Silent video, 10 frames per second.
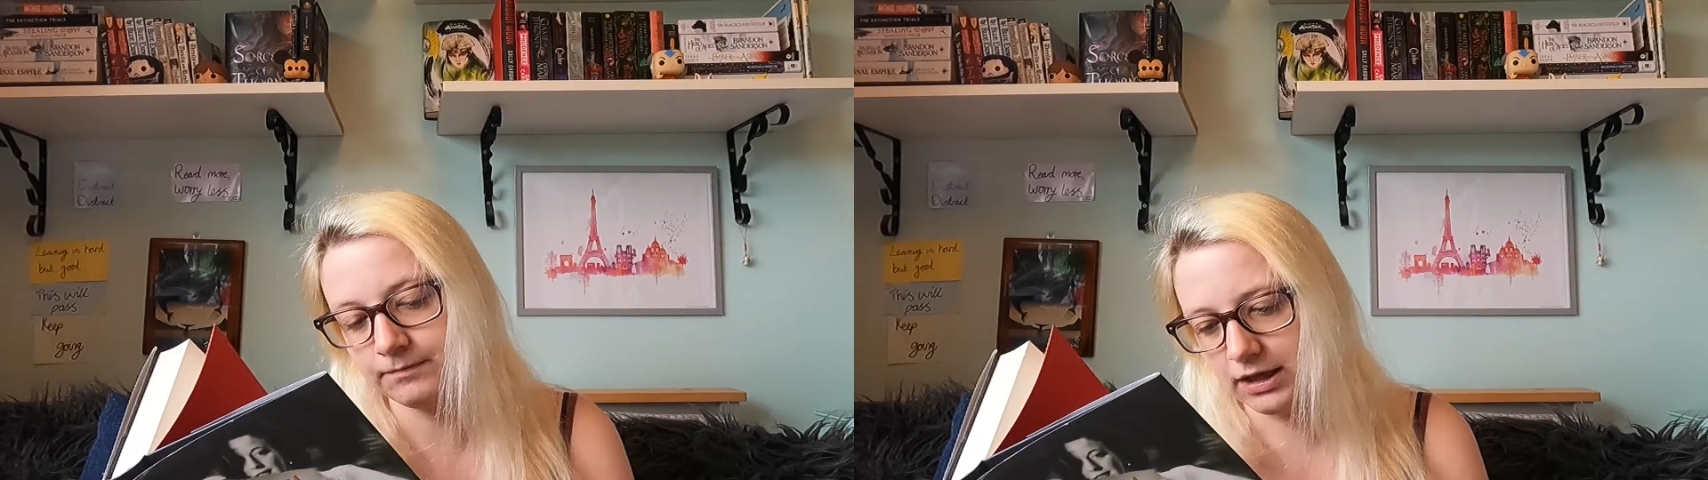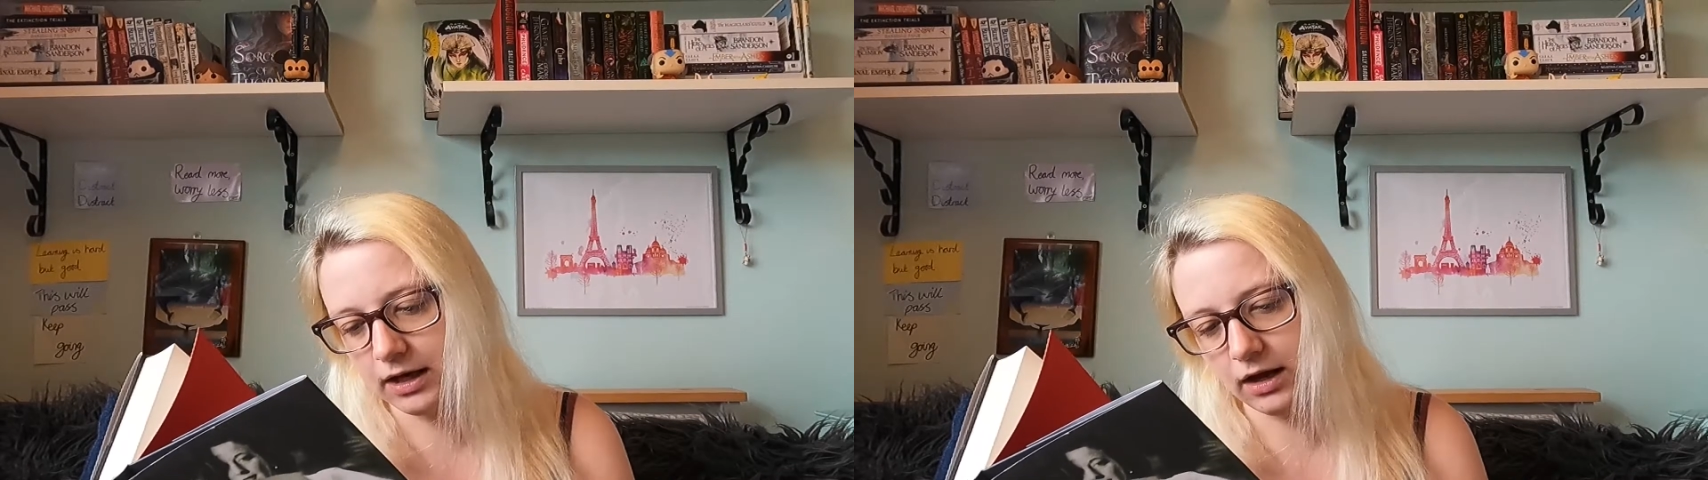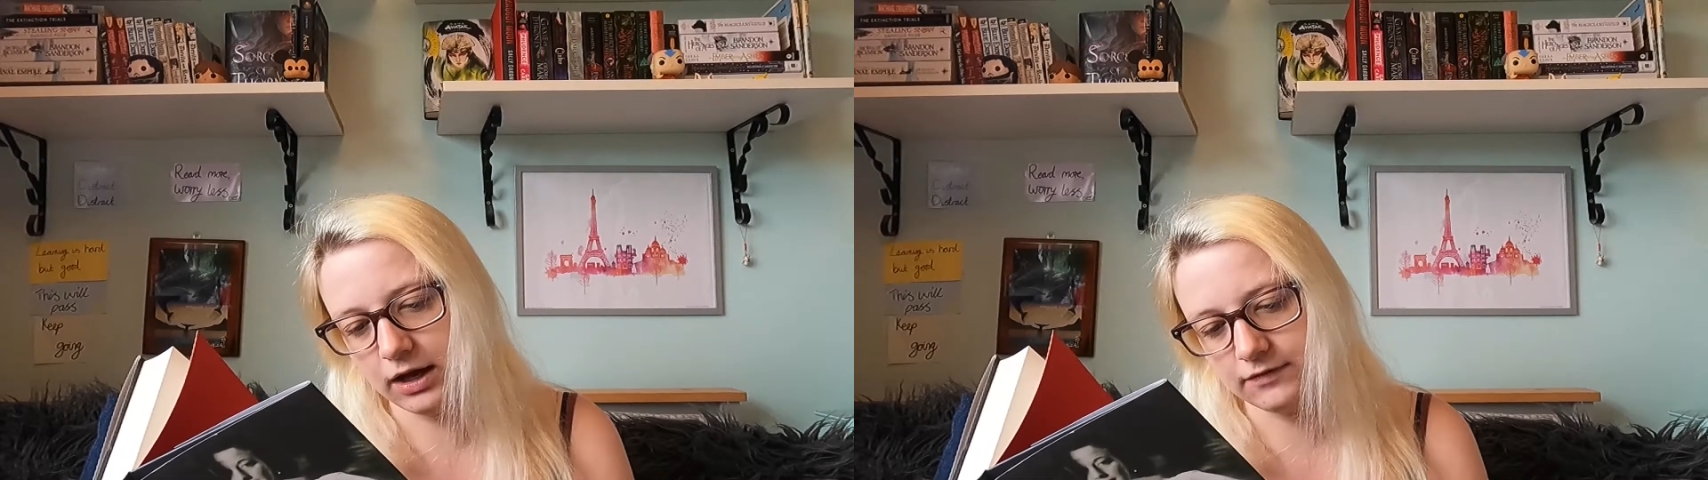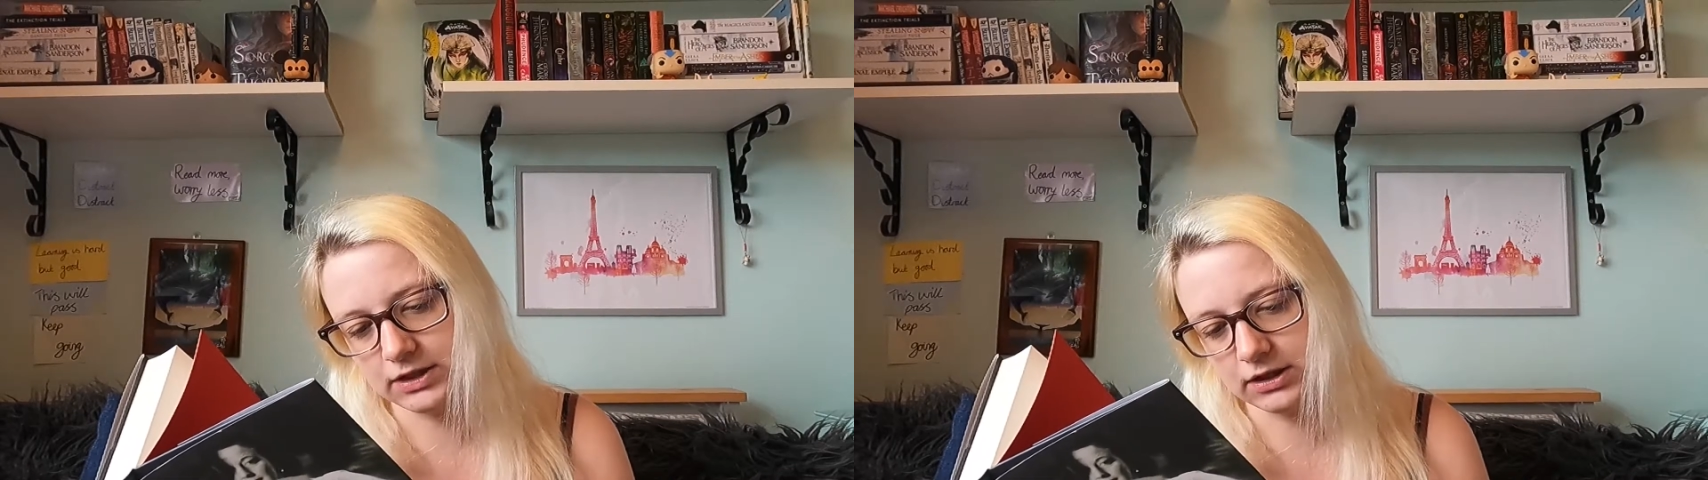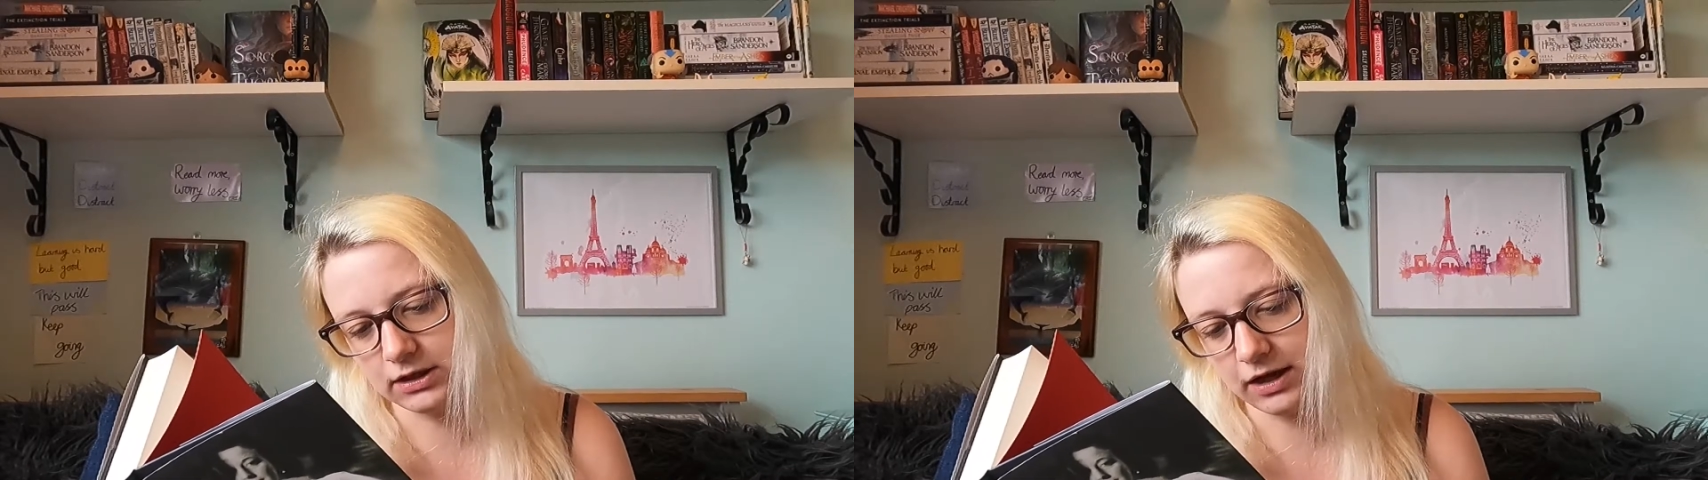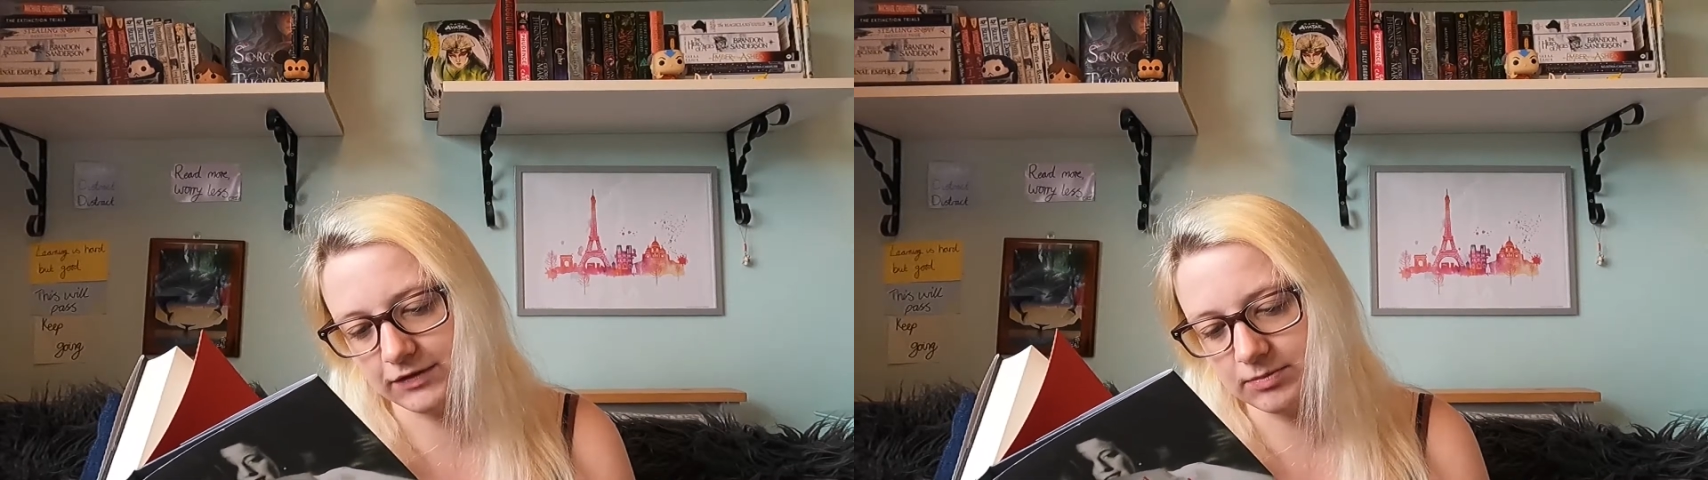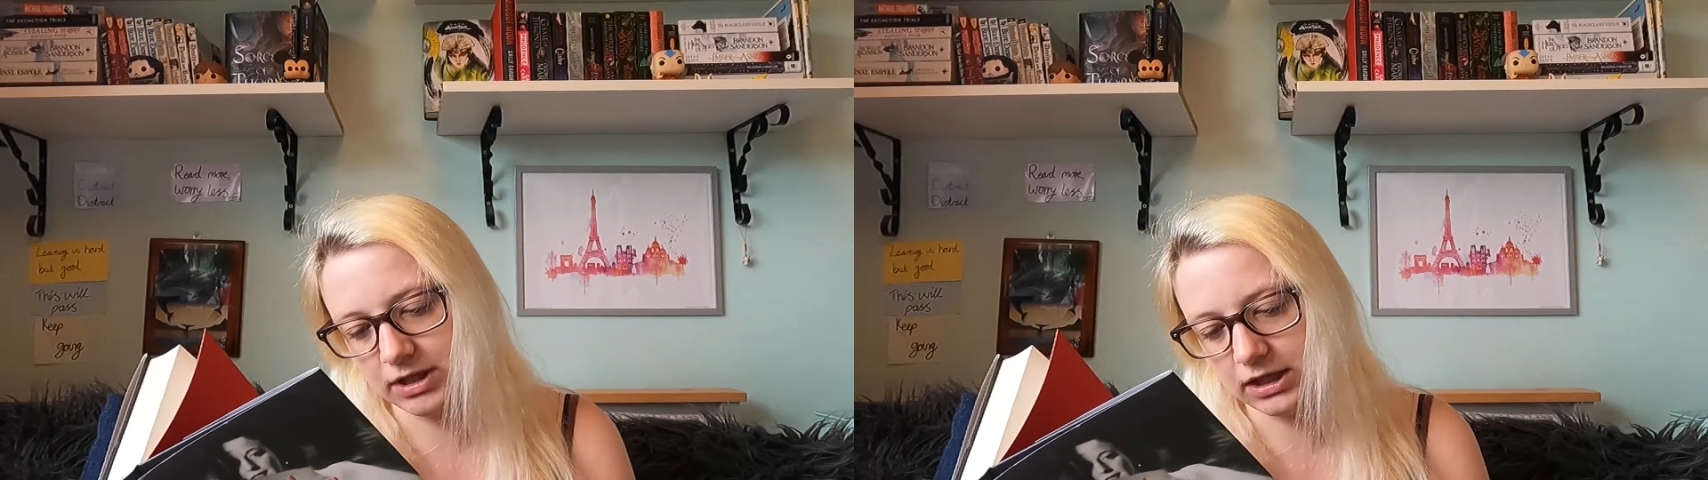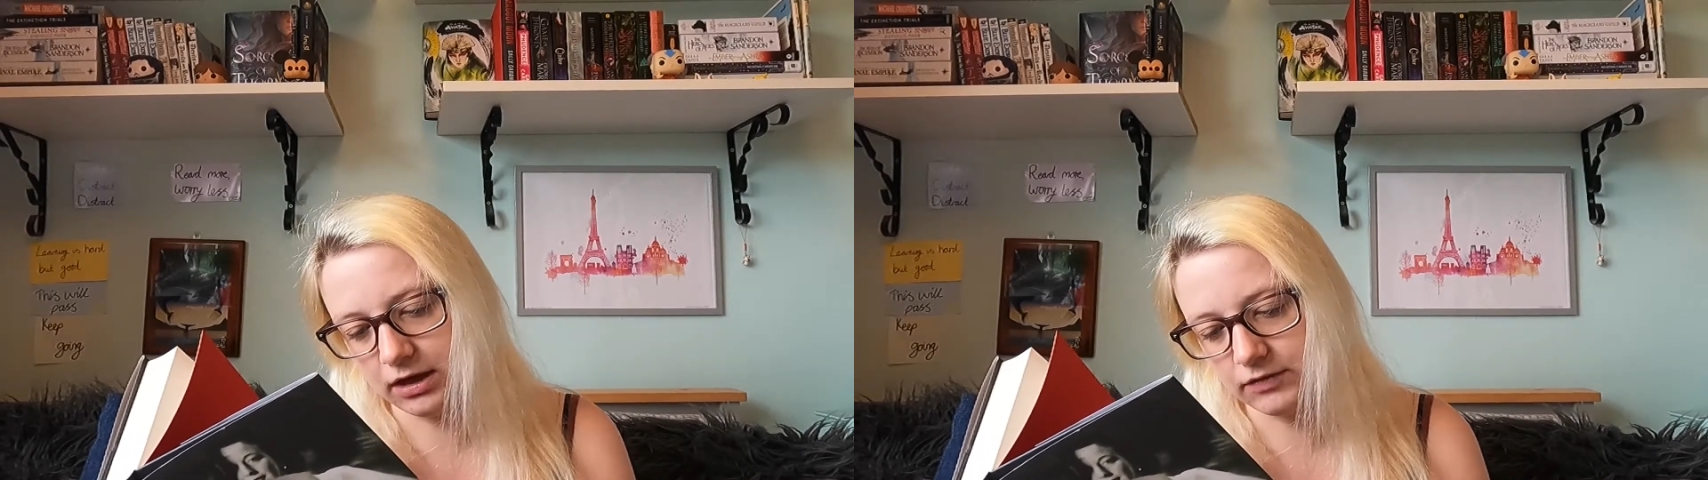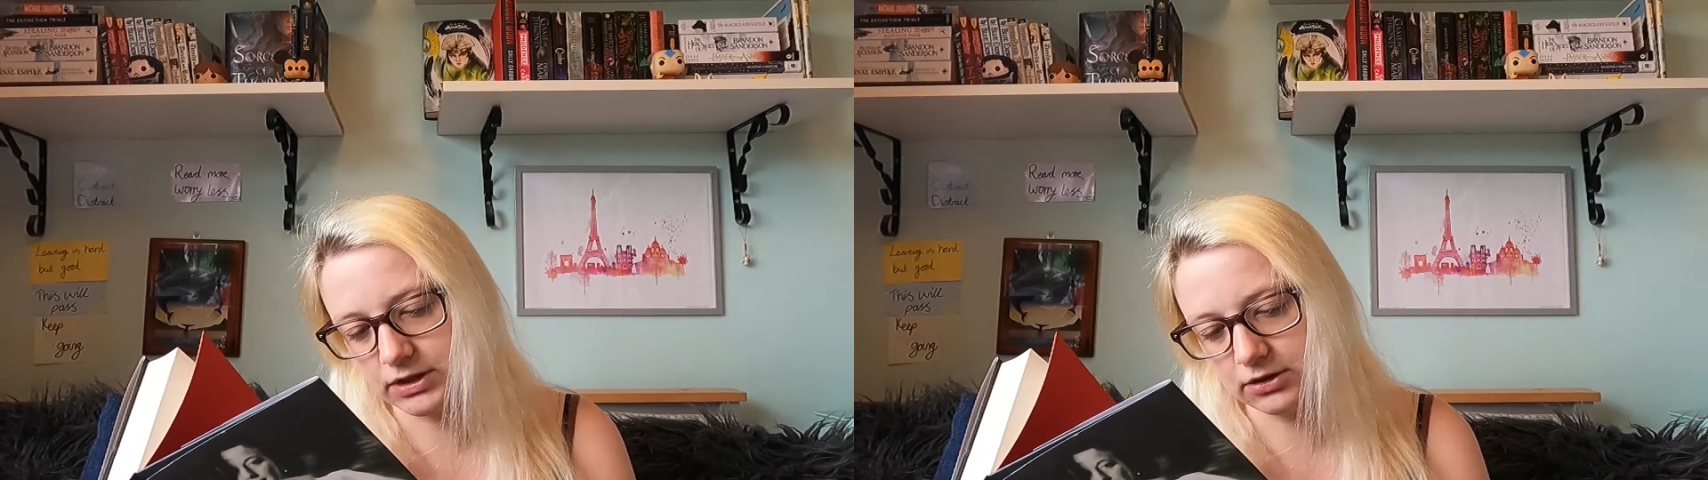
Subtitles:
Their lives and the lives of many others